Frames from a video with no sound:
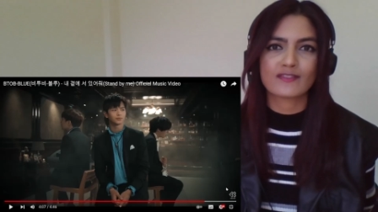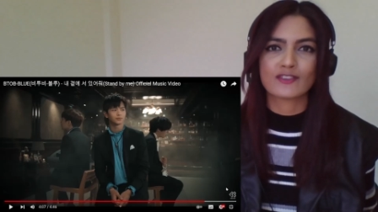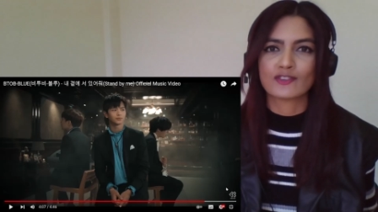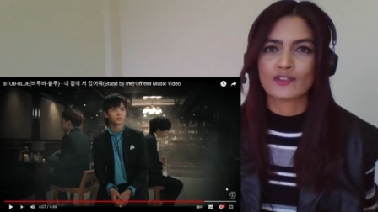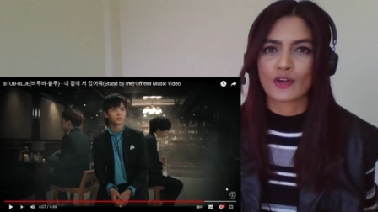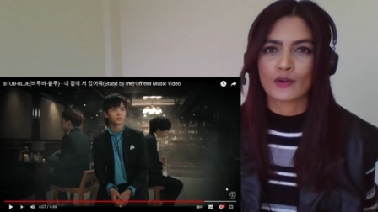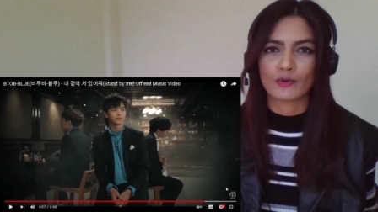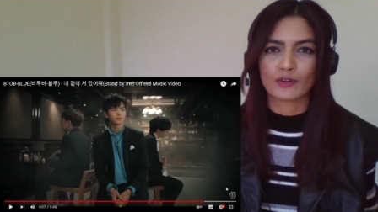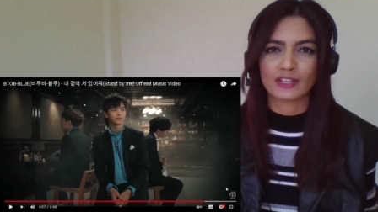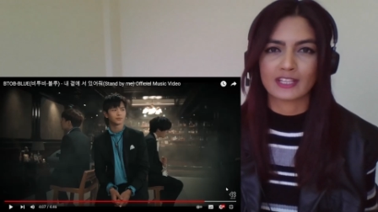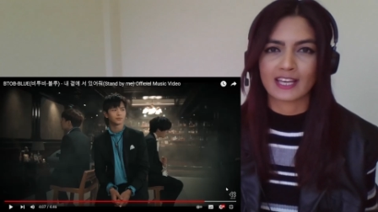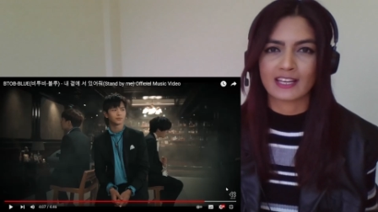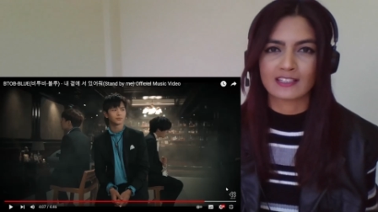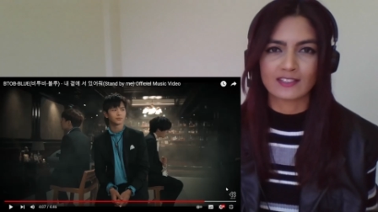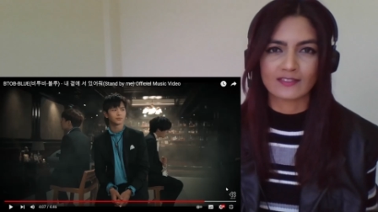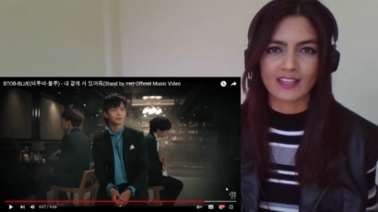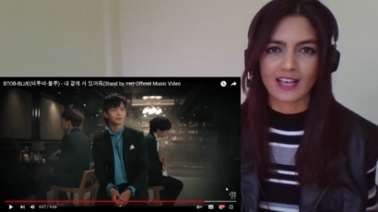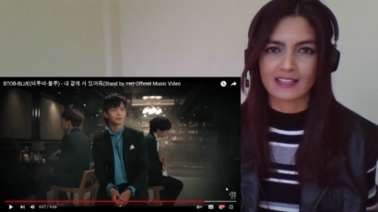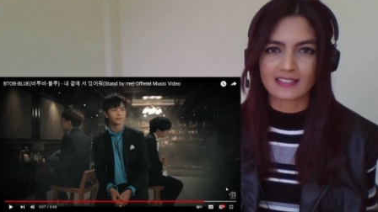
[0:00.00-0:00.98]
I don't even know
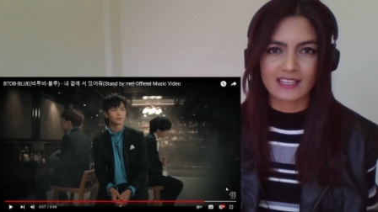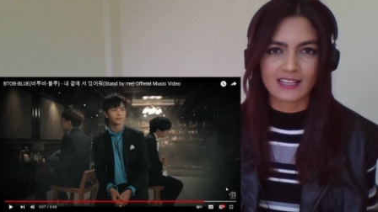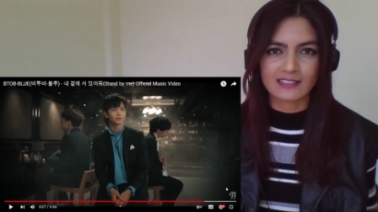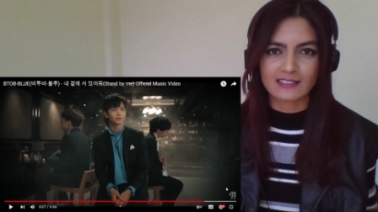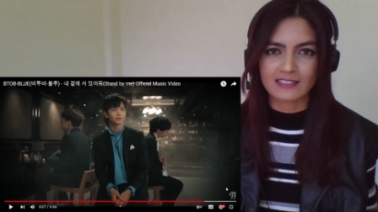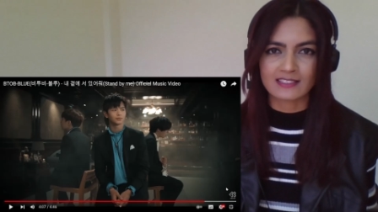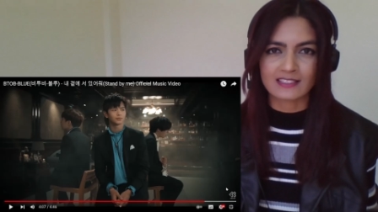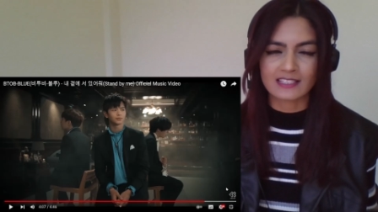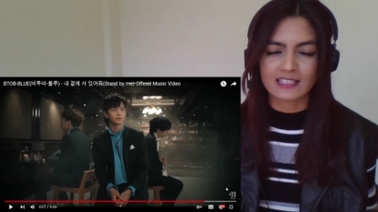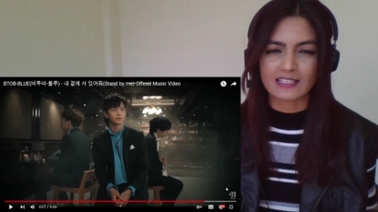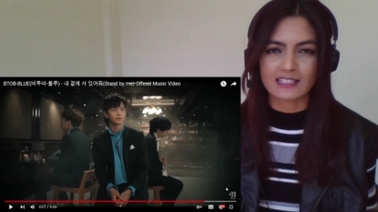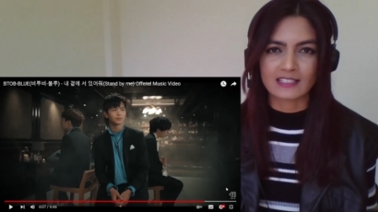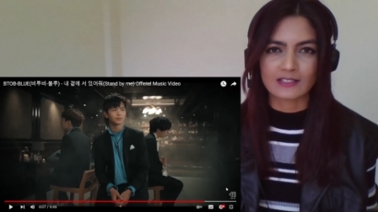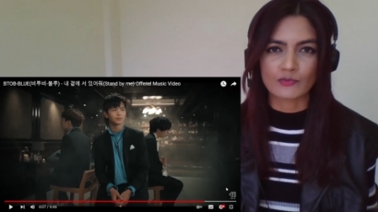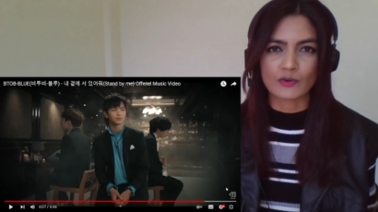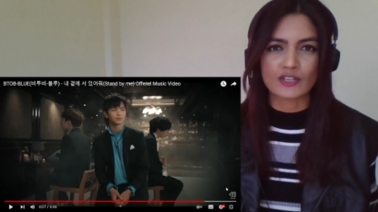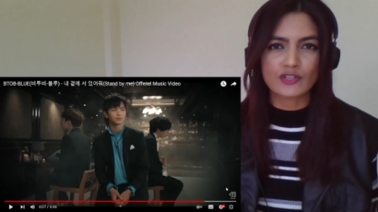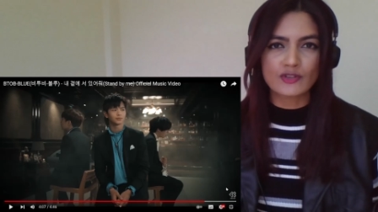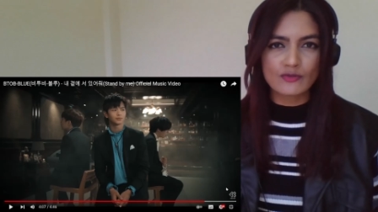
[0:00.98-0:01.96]
what the end of that
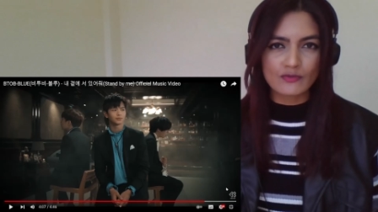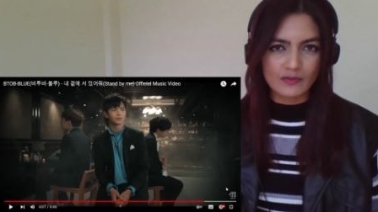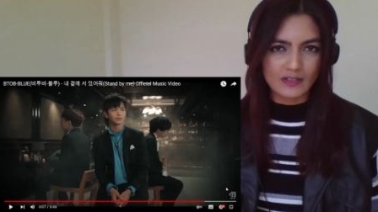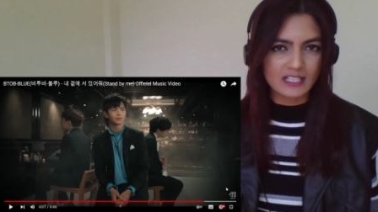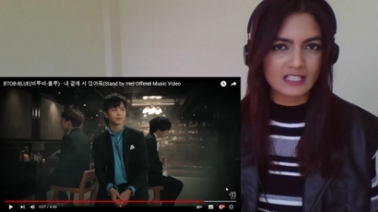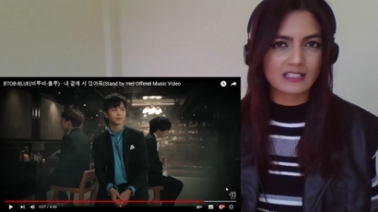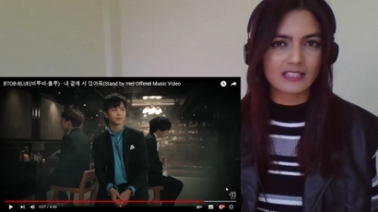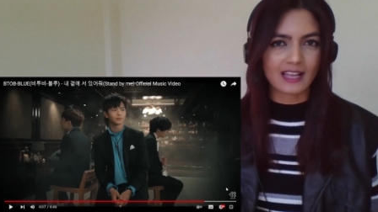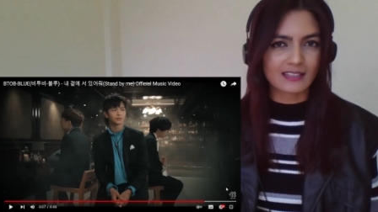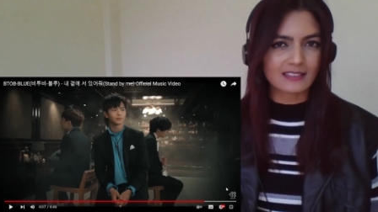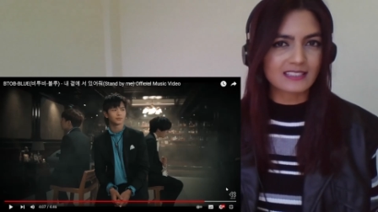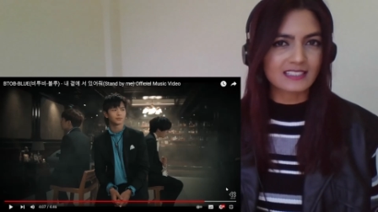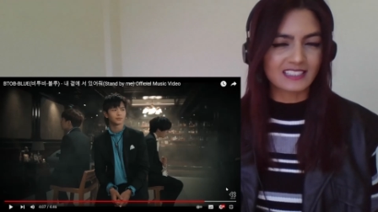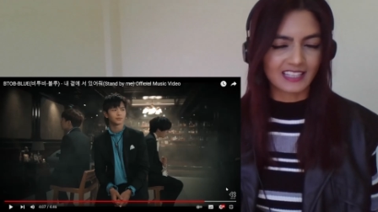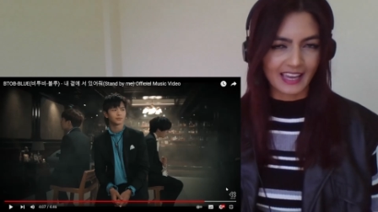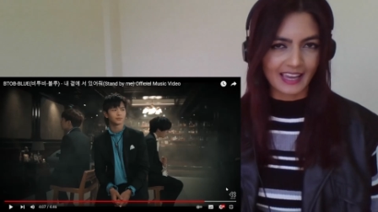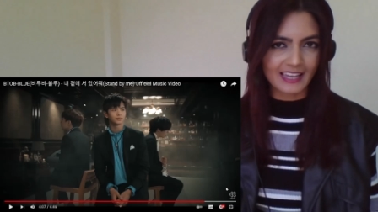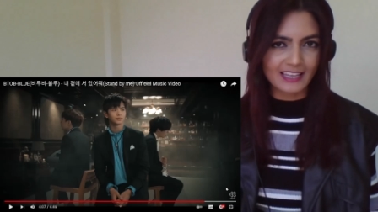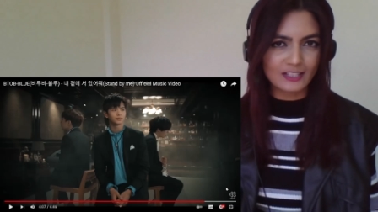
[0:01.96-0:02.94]
sentence is. When you reach
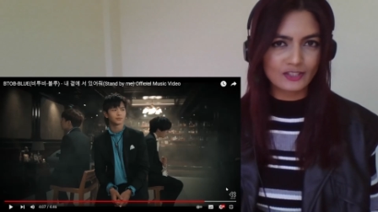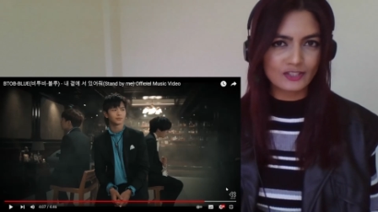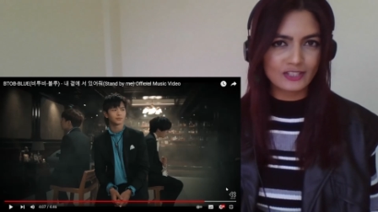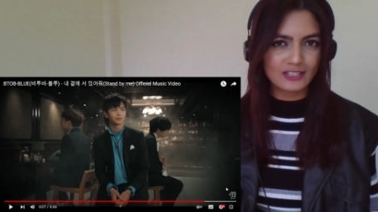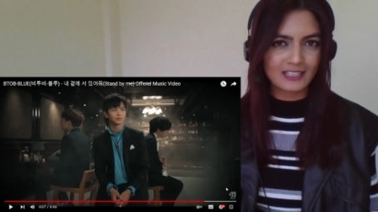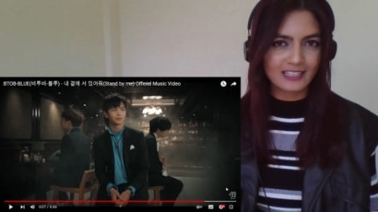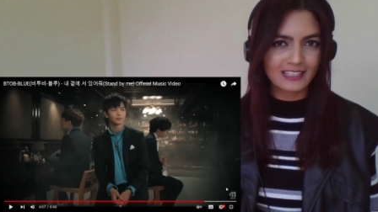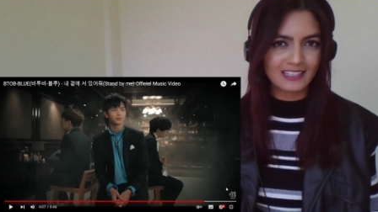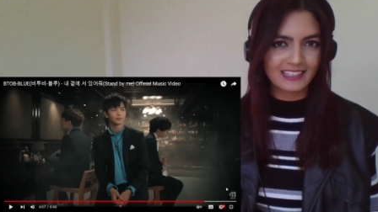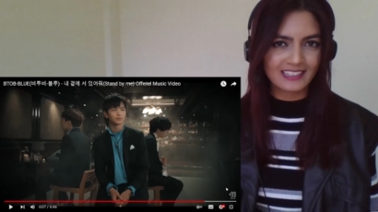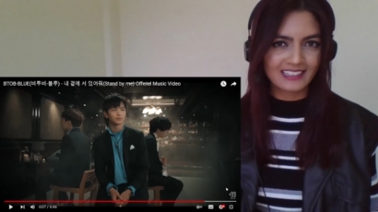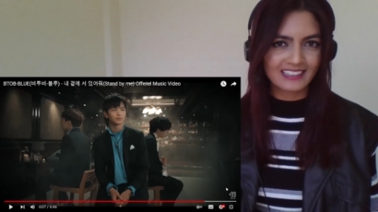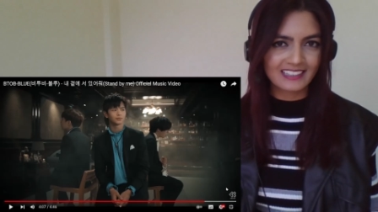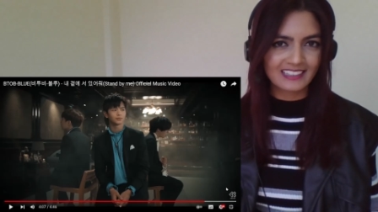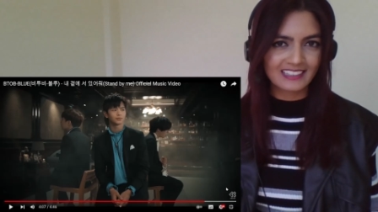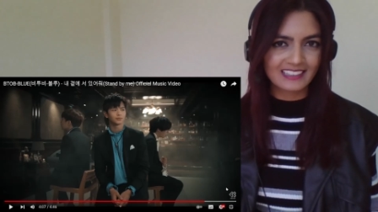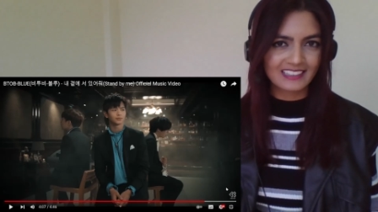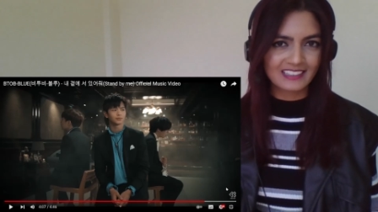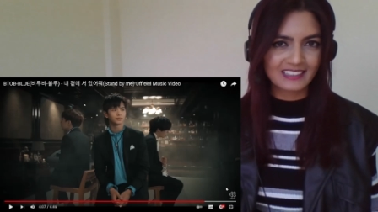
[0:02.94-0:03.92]
that stage,
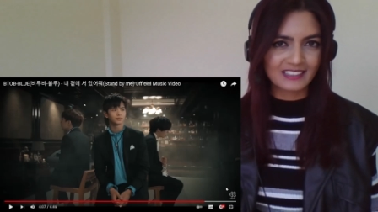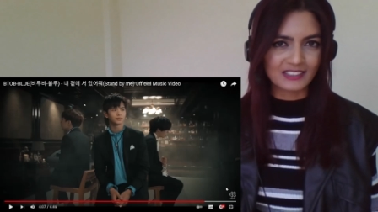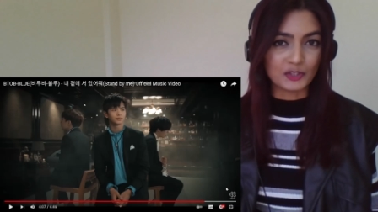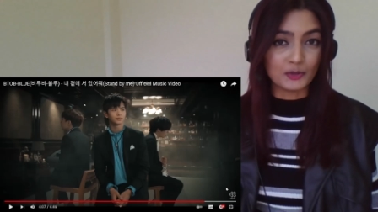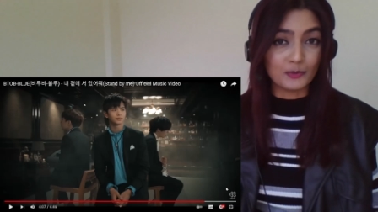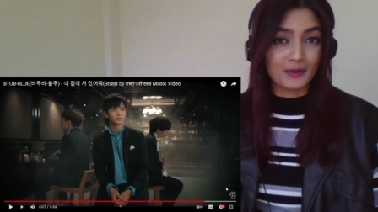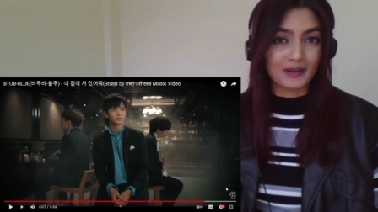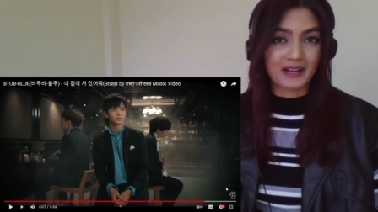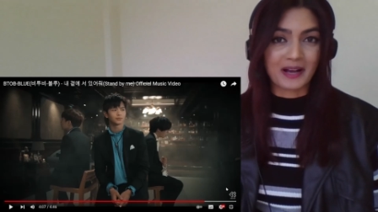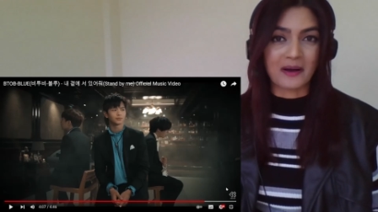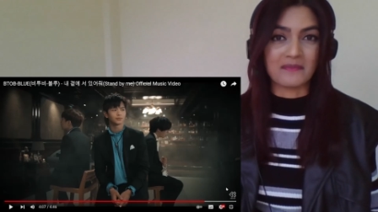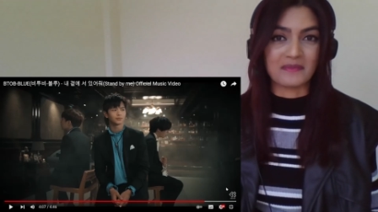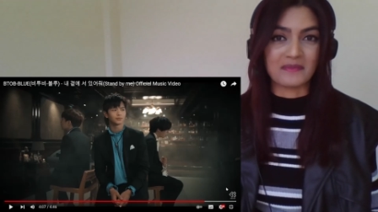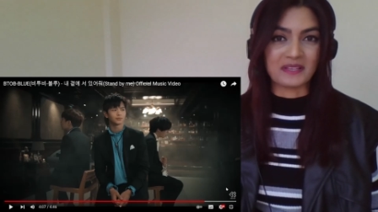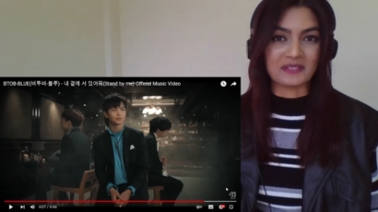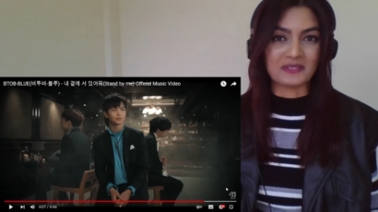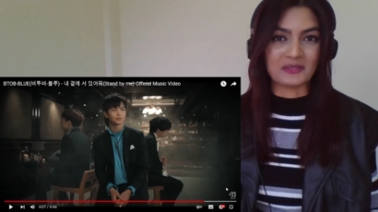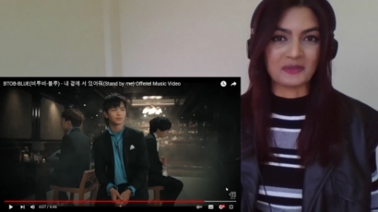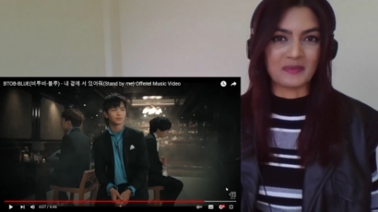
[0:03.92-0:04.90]
you
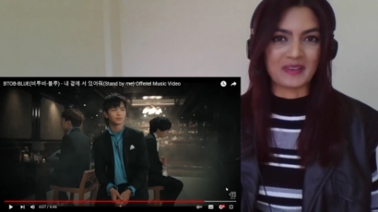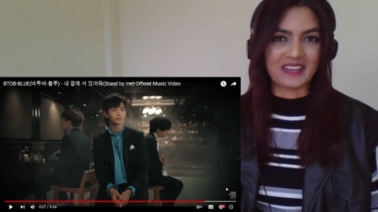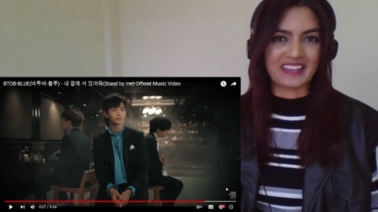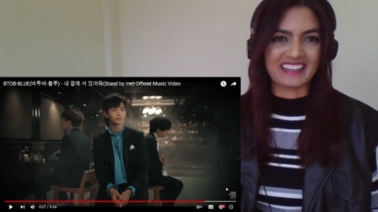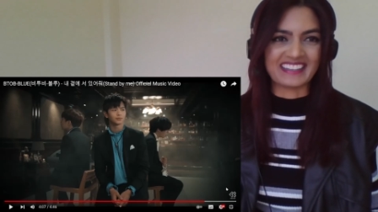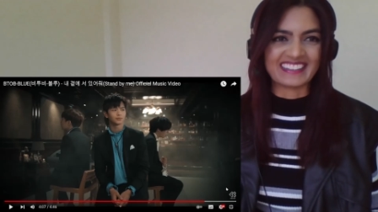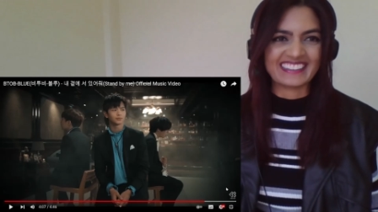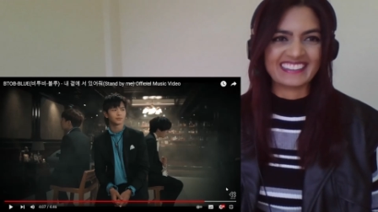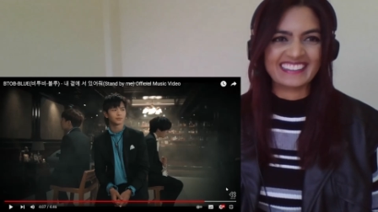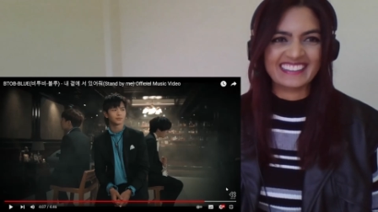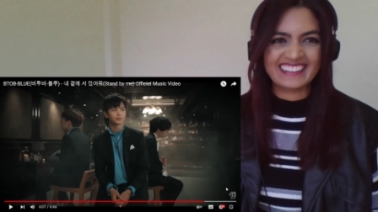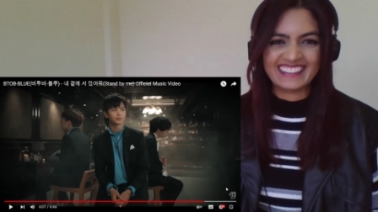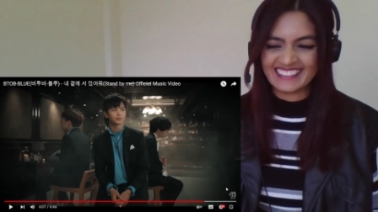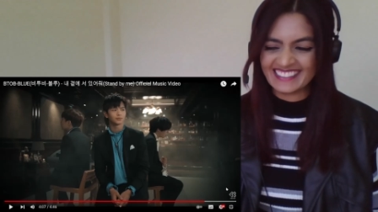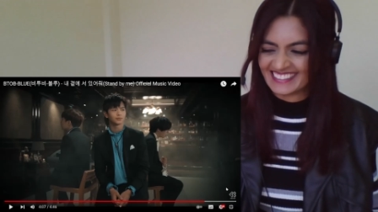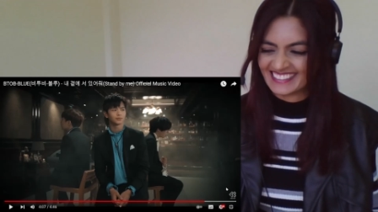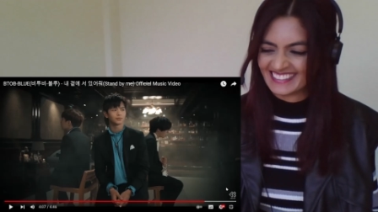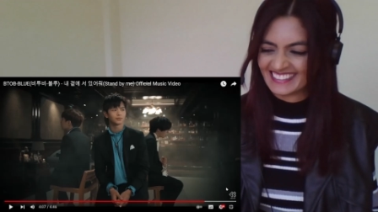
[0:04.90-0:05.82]
become B2B.